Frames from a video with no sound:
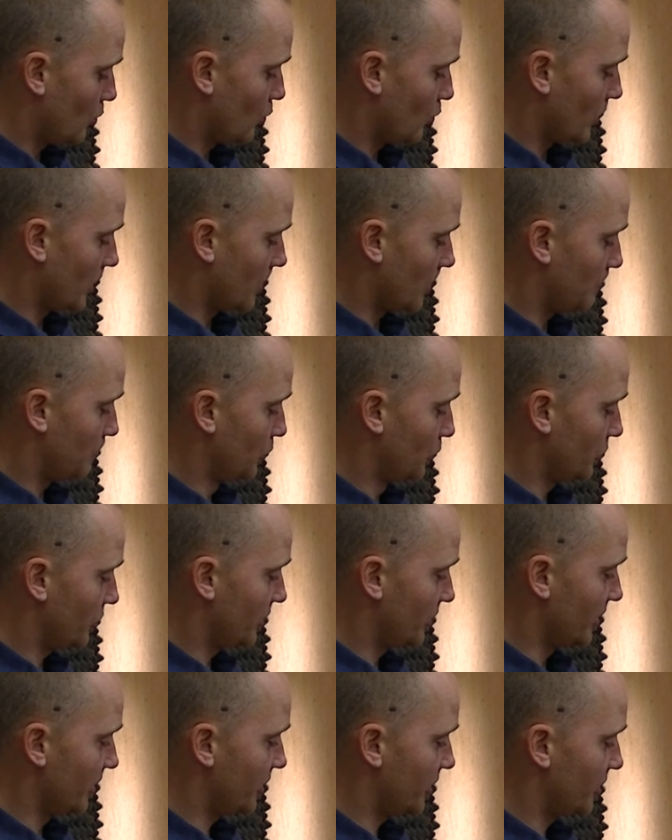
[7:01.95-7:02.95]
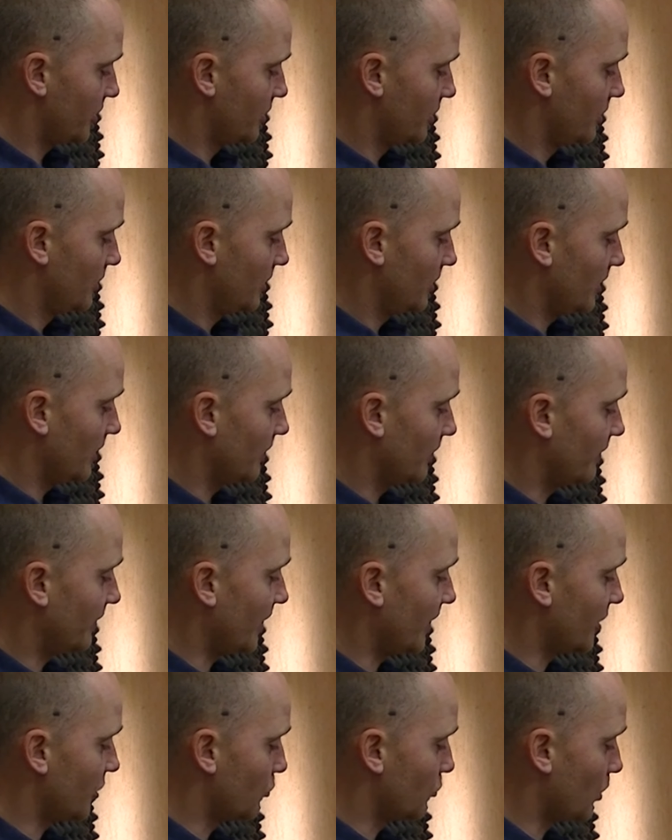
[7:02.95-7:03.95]
when I push this, it
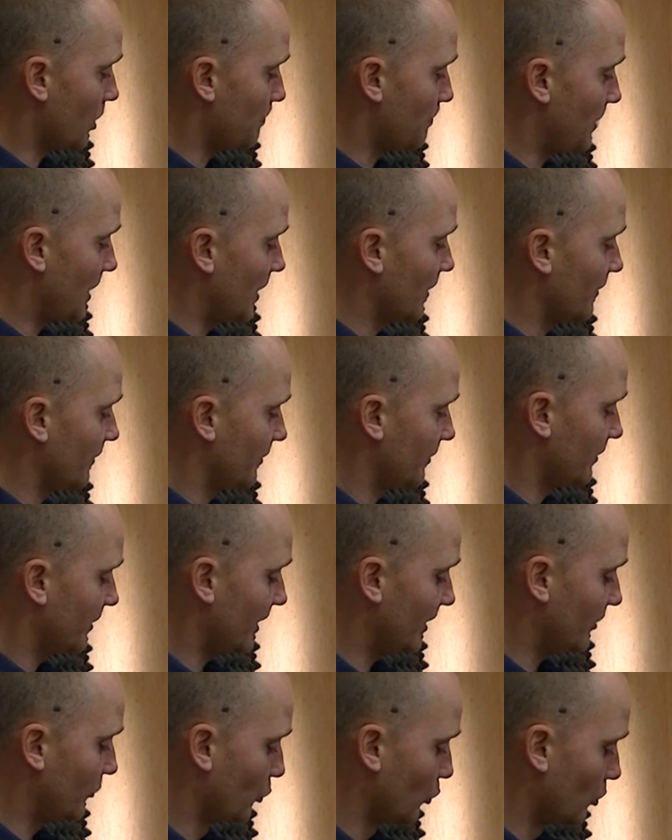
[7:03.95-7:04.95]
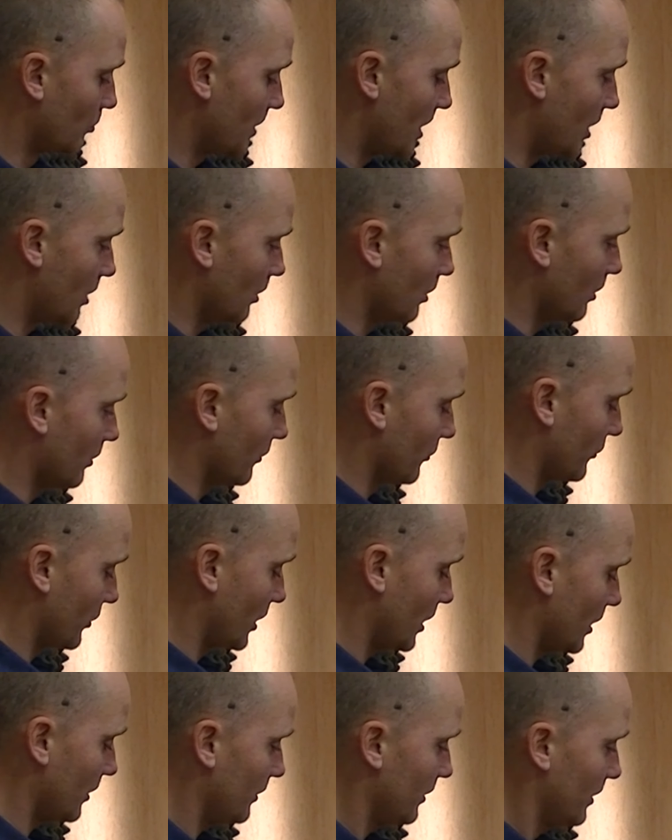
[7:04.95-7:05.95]
takes one pellet into the barrel of the
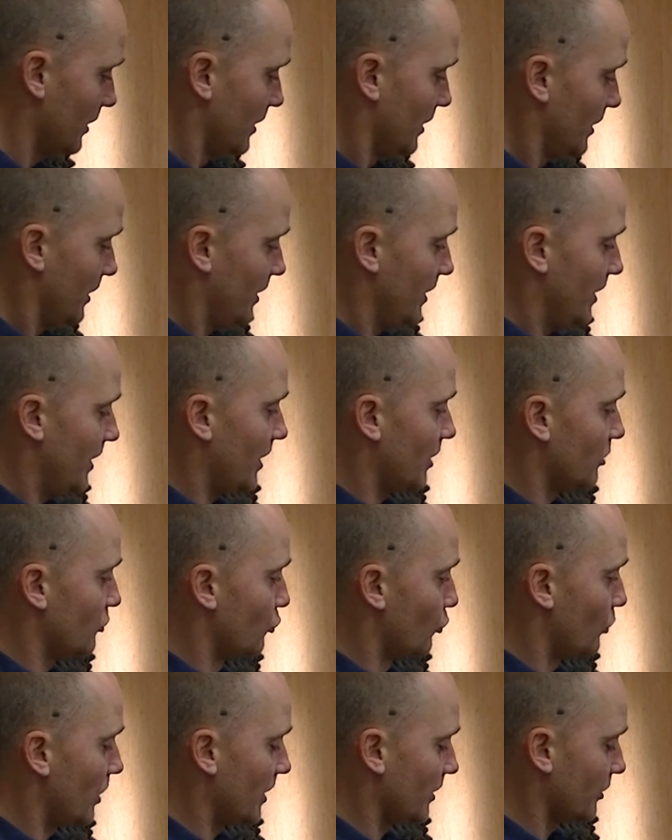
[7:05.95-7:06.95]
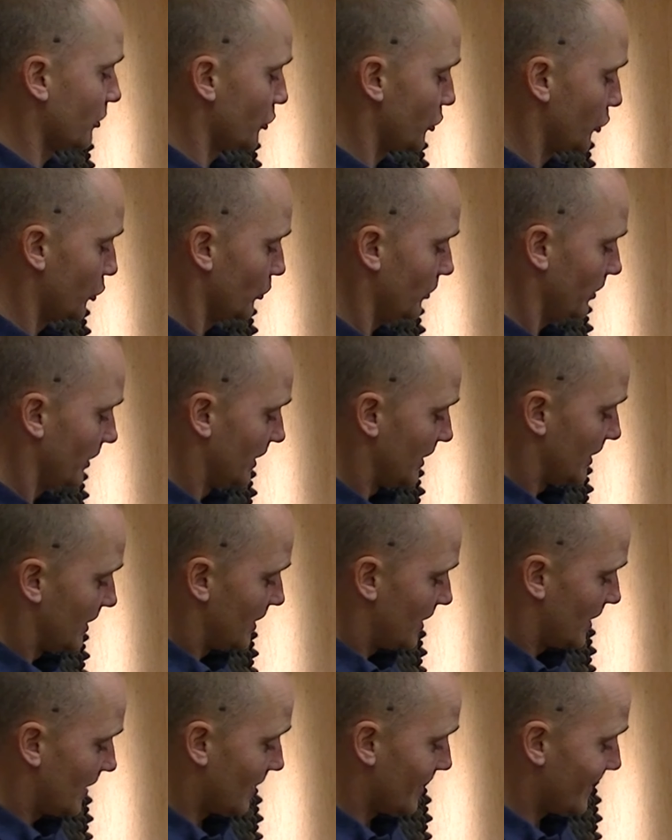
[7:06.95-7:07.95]
gun and it's ready to shoot.
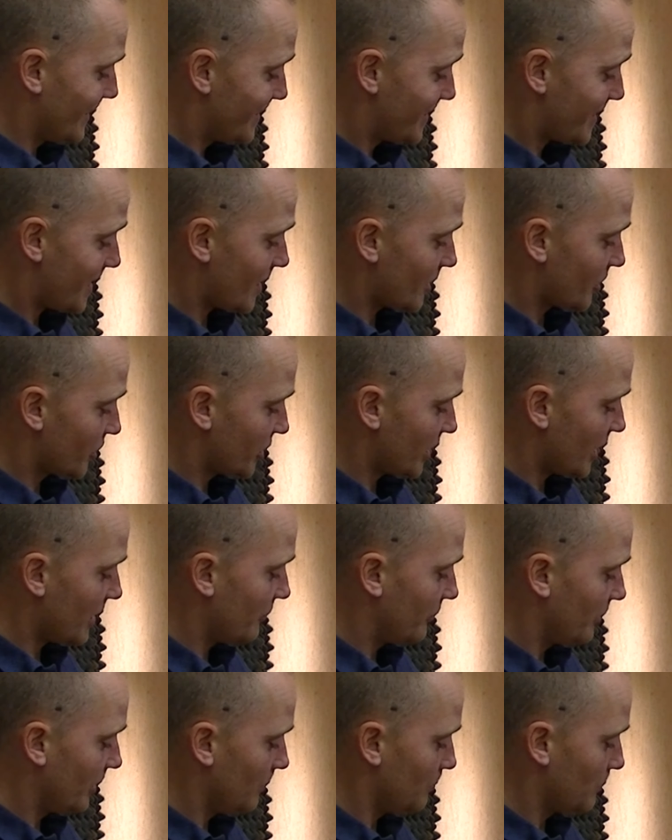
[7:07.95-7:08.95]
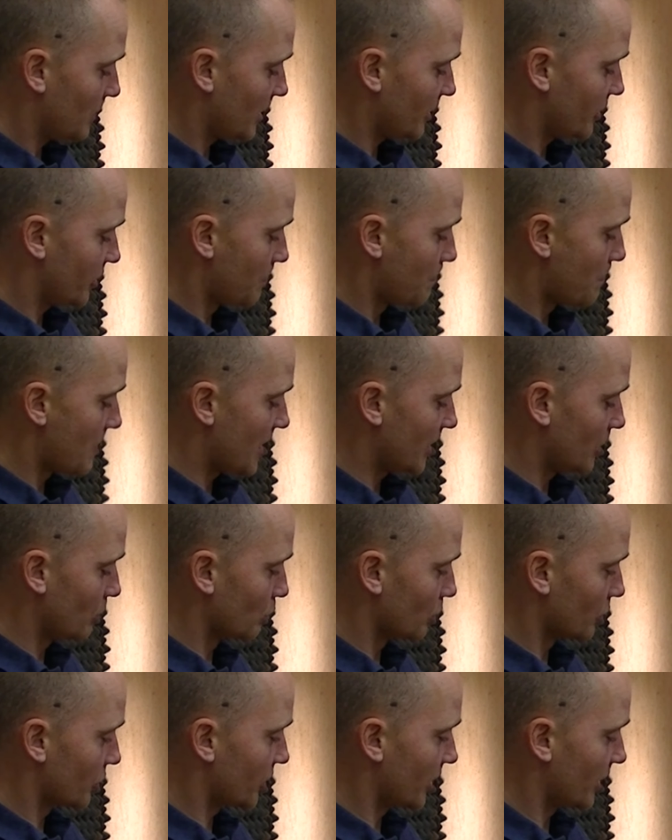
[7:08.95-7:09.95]
It's got a safety, but it's a
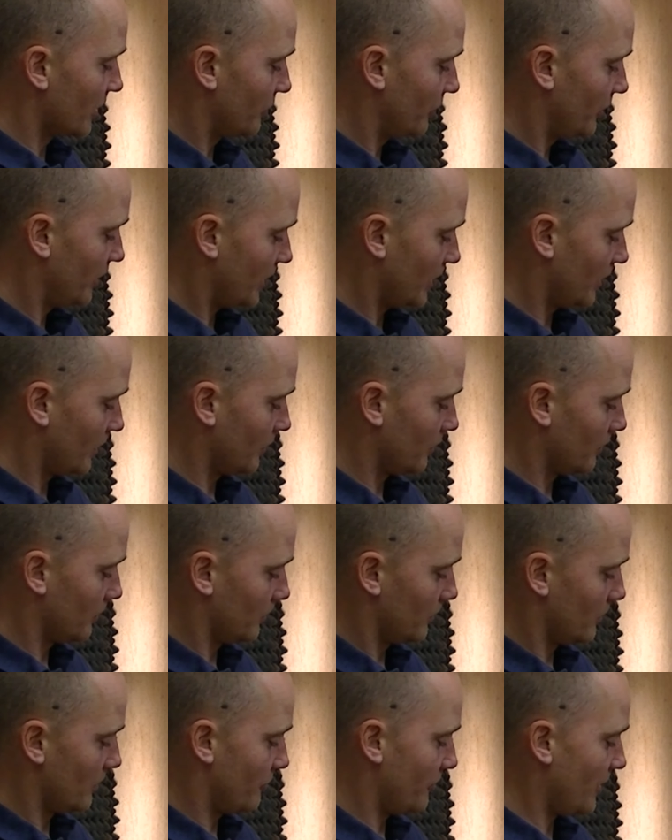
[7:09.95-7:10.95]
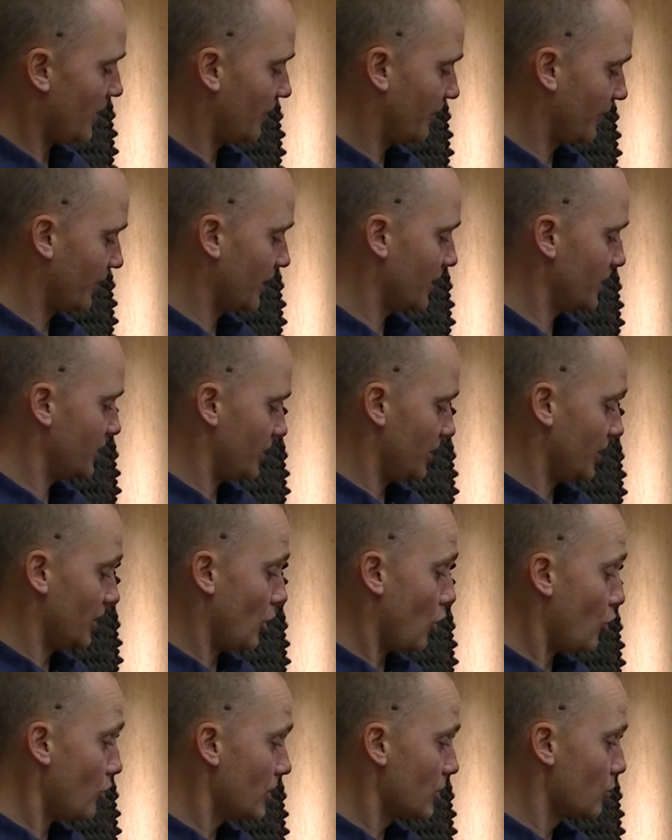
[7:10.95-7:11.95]
manual safety, and the funny thing is it
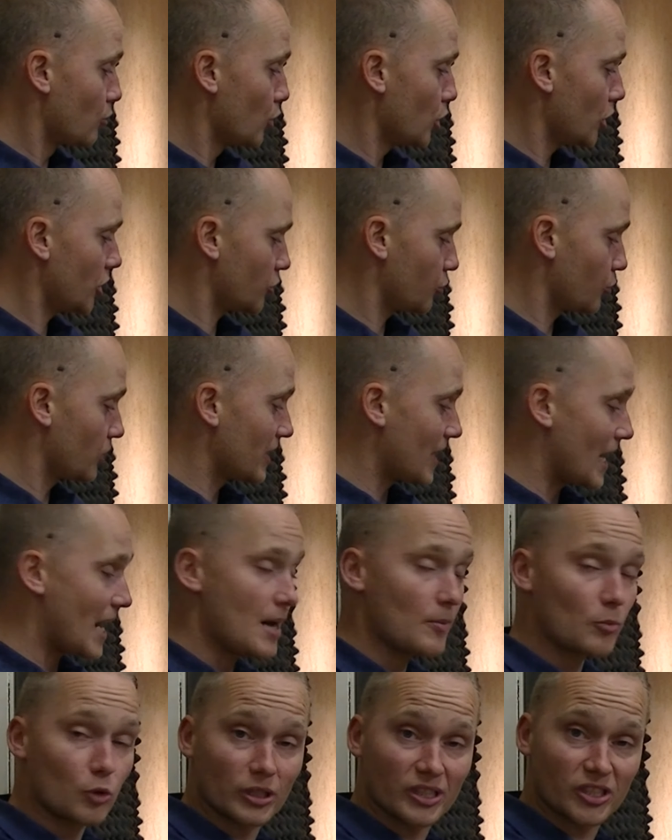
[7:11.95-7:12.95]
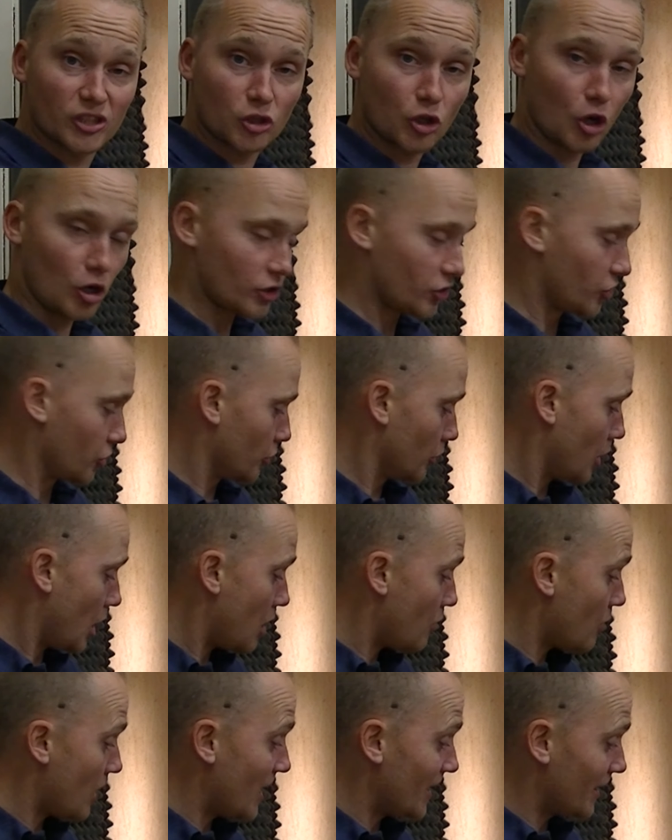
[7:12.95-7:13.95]
only works when the hammer is cocked. So
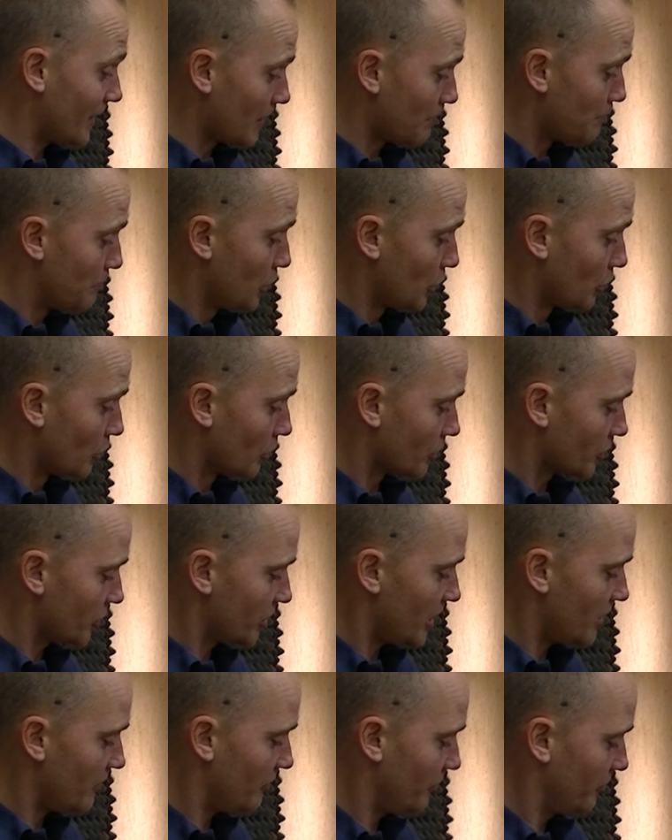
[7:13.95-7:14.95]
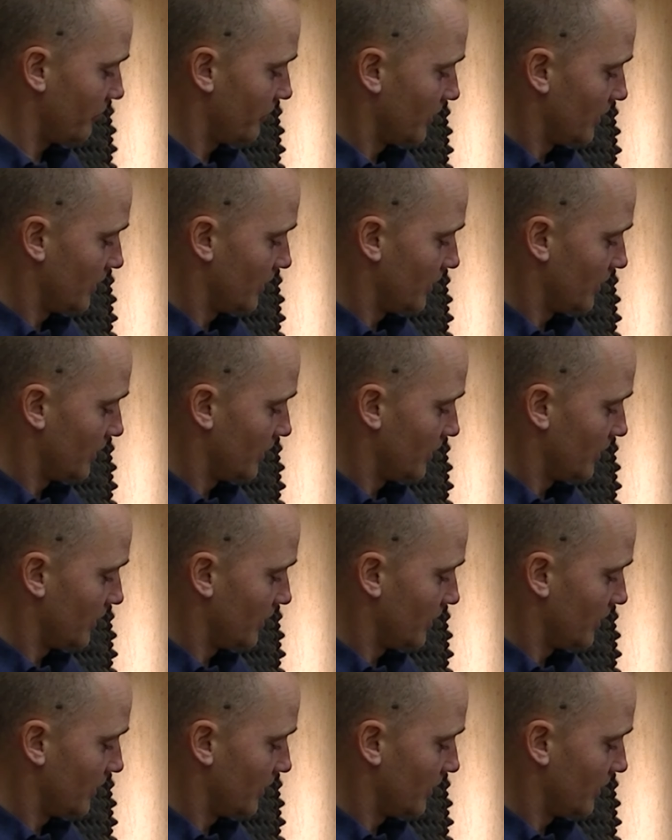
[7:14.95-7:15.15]
now I can put it on safe